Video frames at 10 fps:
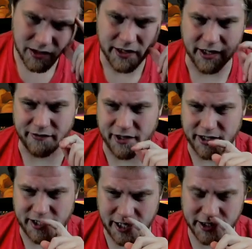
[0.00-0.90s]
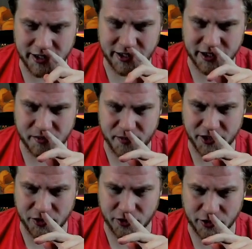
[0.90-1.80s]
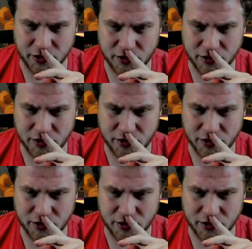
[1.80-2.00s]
And if I Deadly Dispute...